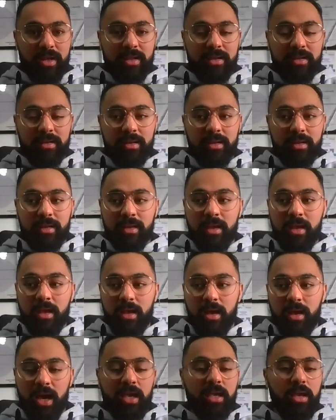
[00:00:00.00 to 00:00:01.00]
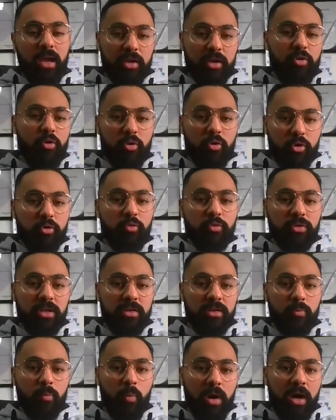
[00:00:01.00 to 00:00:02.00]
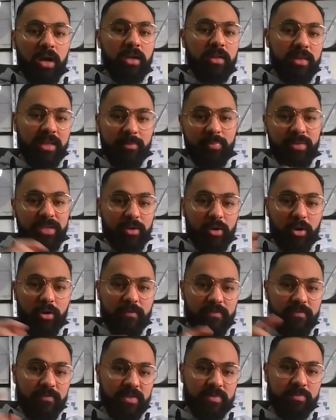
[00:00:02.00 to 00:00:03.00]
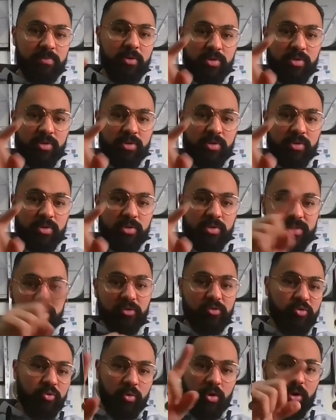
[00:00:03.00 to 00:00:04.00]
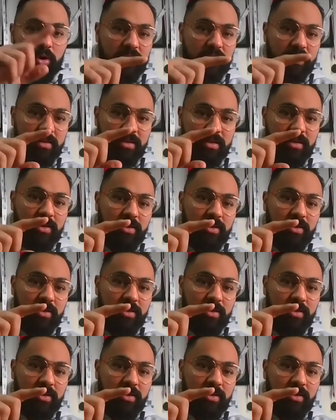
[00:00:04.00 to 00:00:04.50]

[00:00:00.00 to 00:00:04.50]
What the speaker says: And I concluded why they peel off is because they're too long.